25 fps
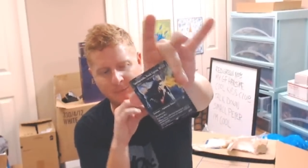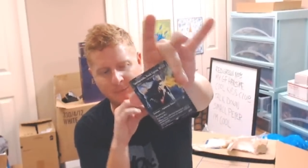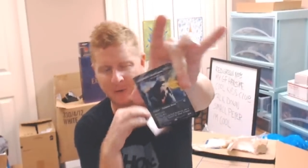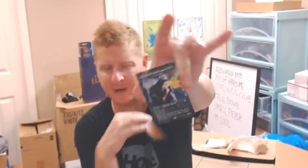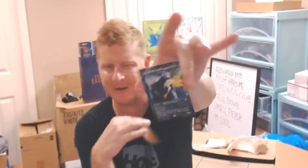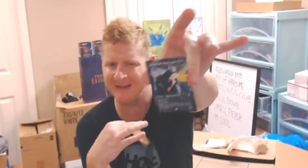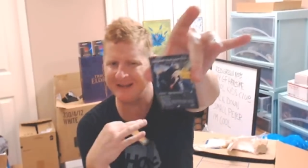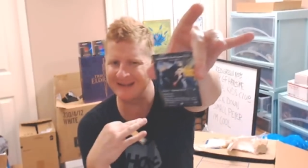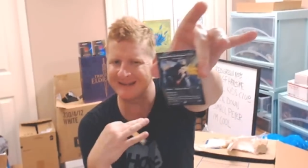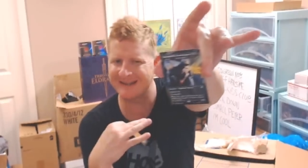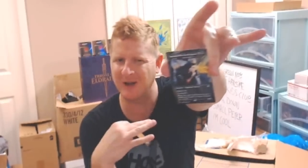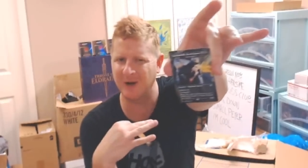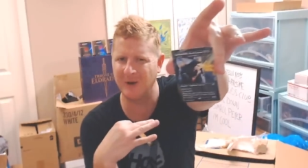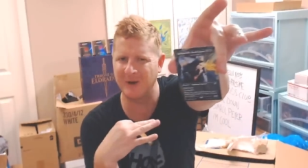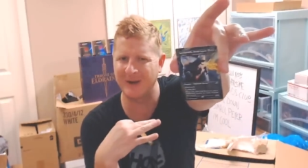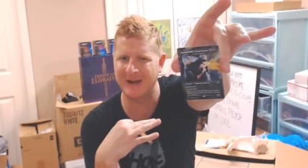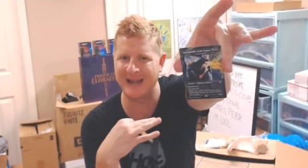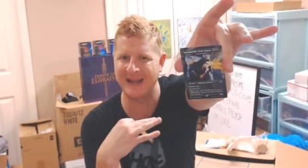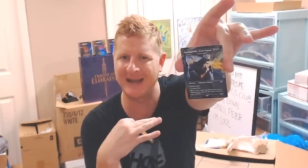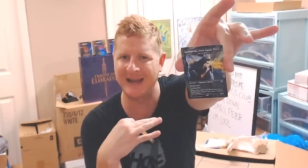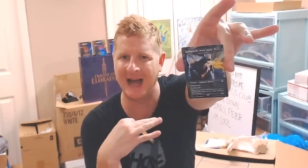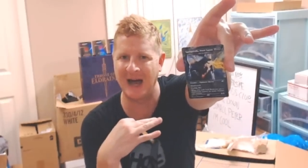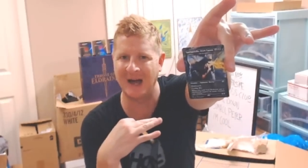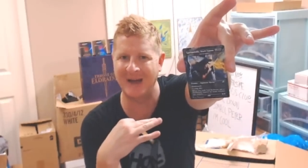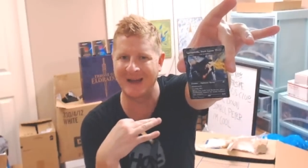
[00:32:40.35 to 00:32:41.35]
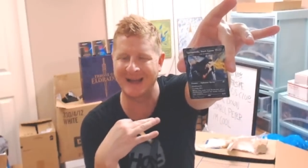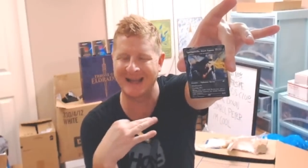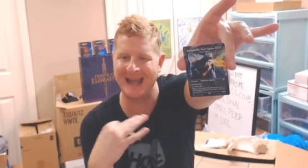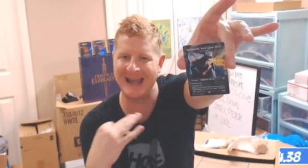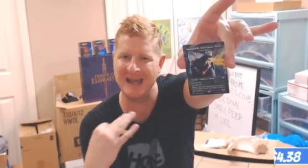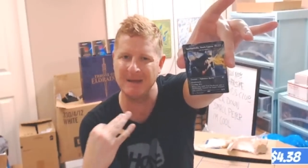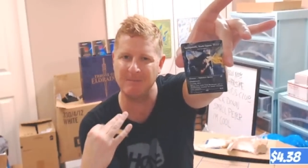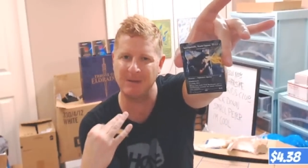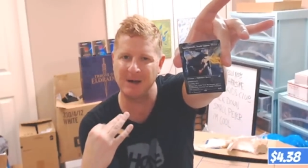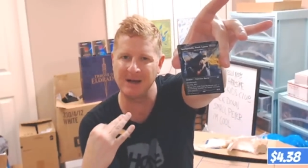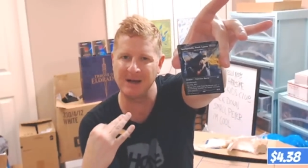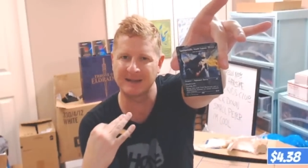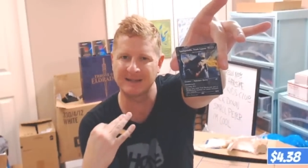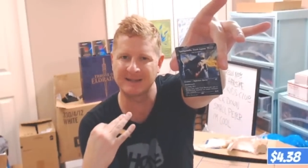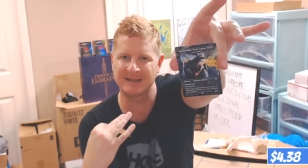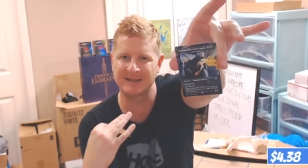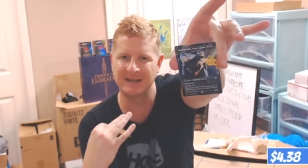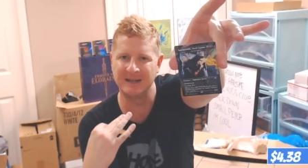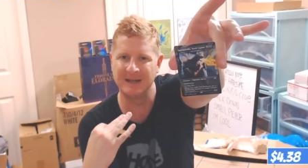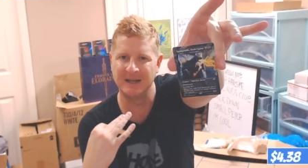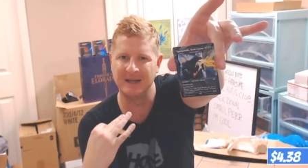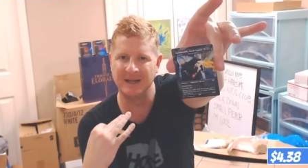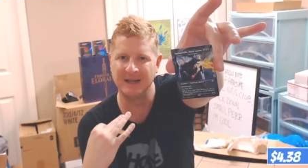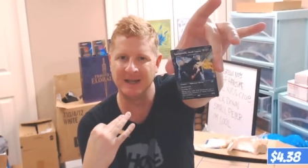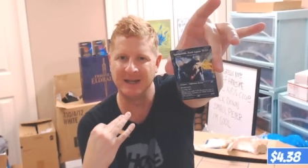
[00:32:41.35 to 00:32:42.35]
What are these going at now? Like eight bucks,
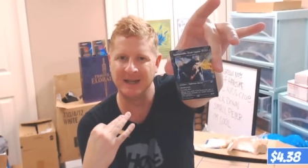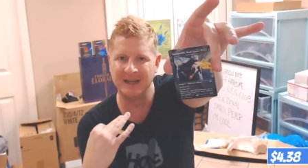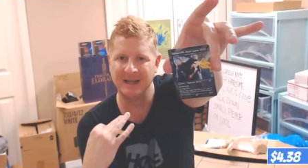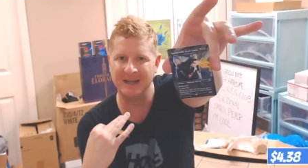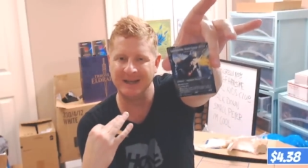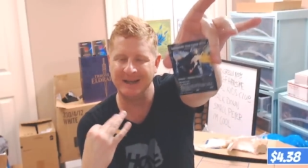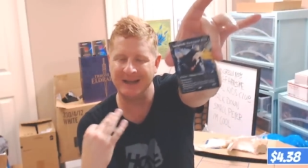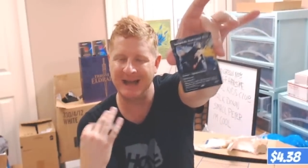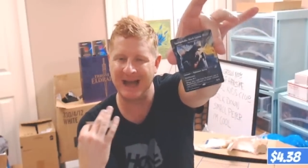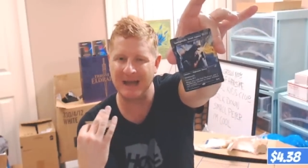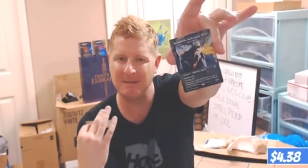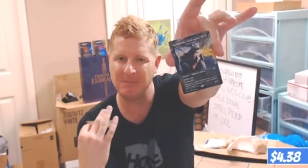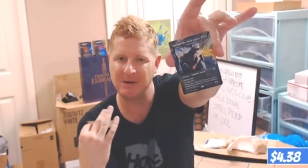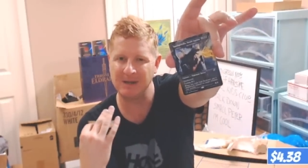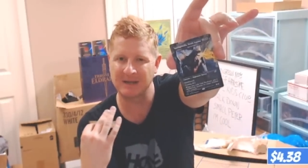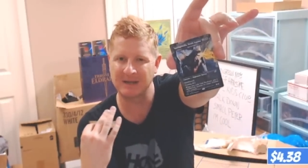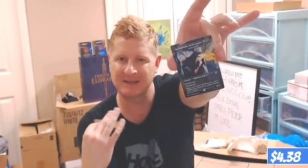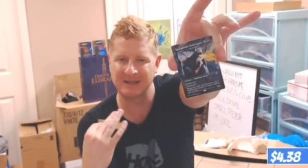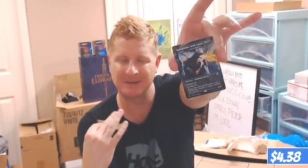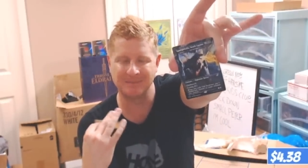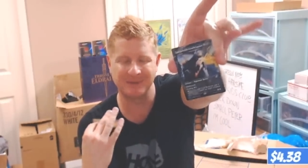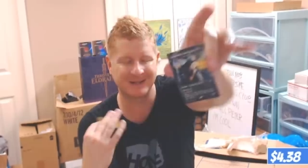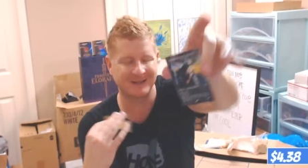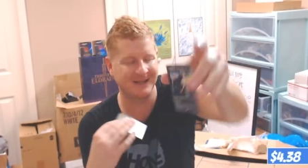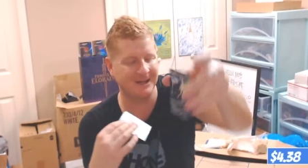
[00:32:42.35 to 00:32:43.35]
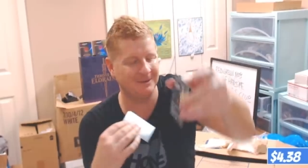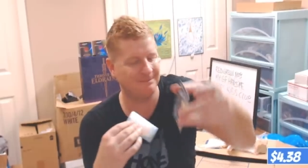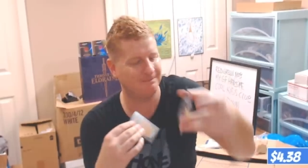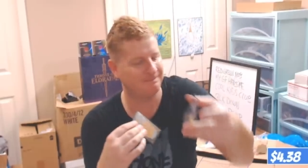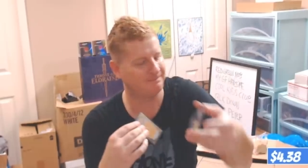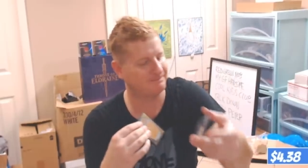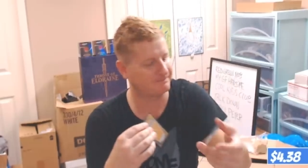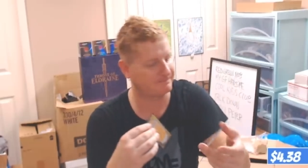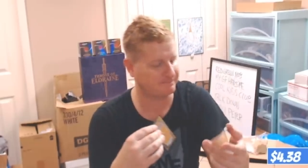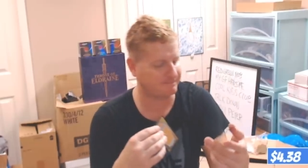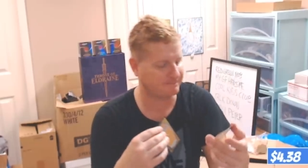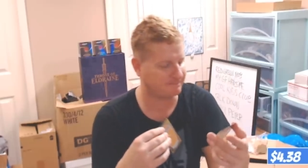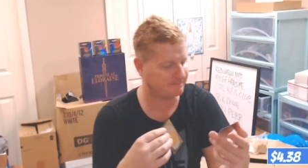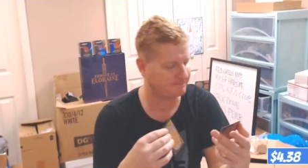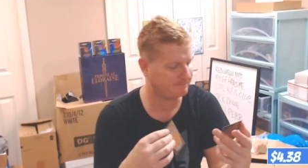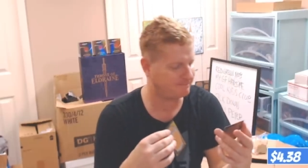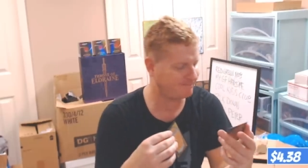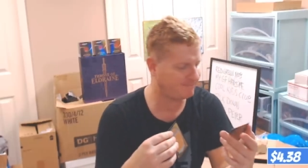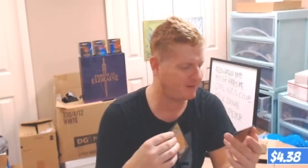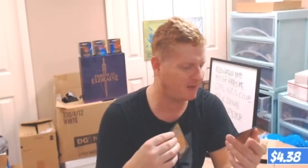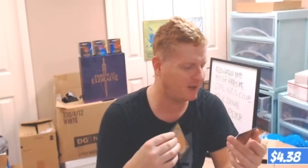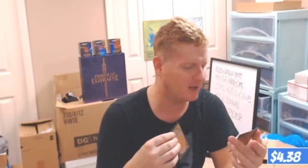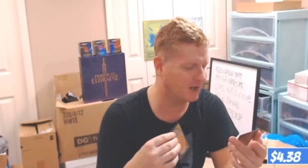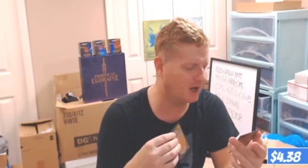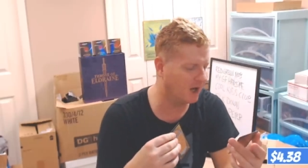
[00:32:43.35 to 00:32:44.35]
nine bucks, something like that.
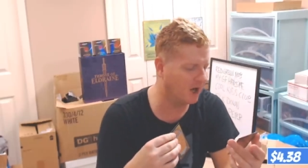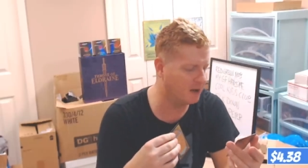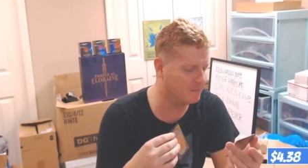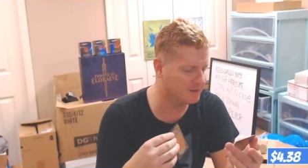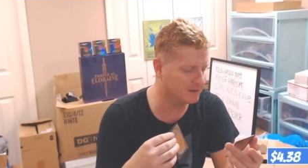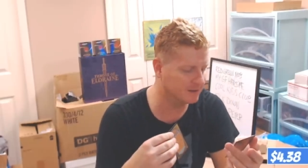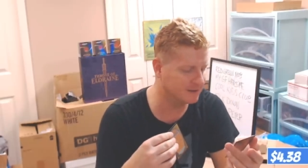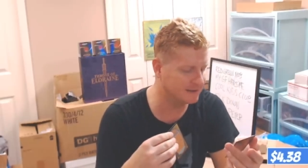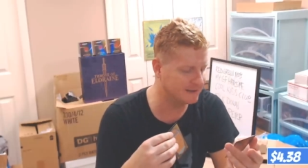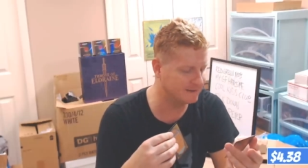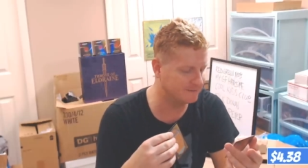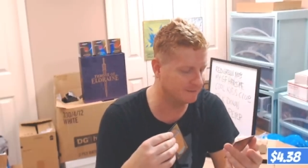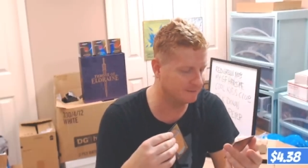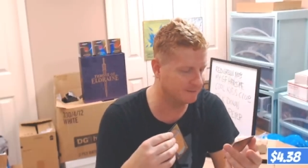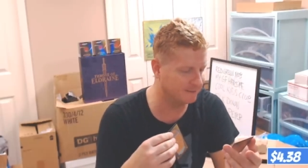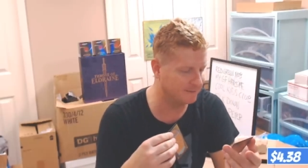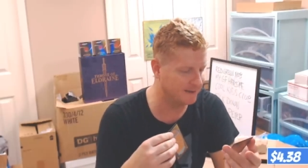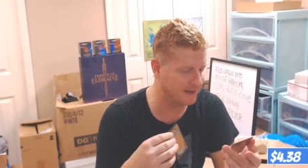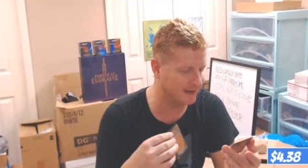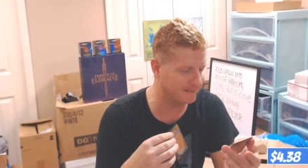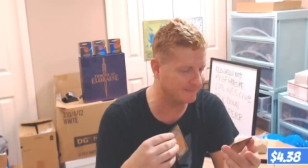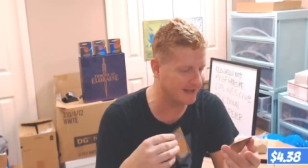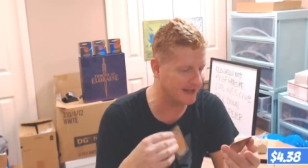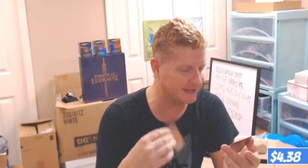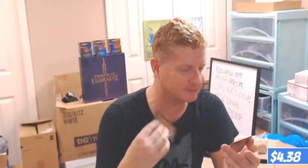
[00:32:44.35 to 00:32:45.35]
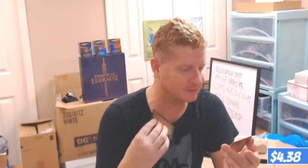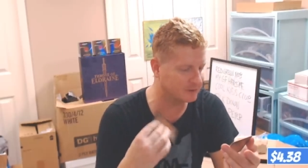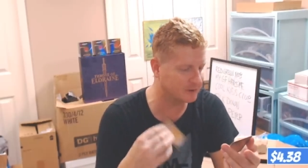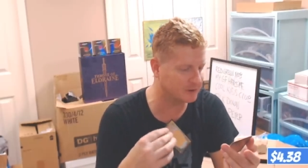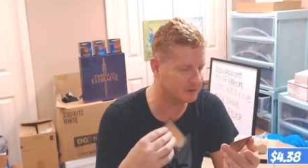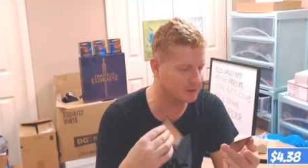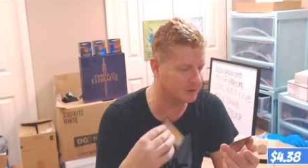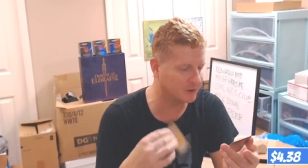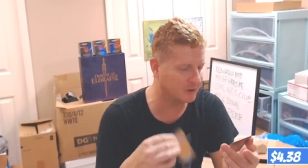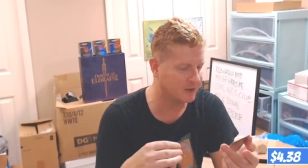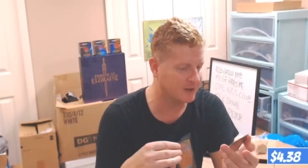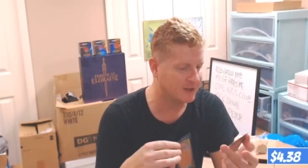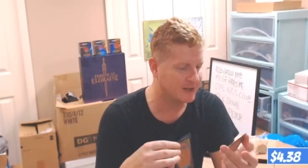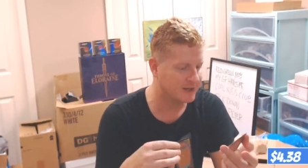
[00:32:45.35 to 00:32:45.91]
Unbelievable, man. That's really cool.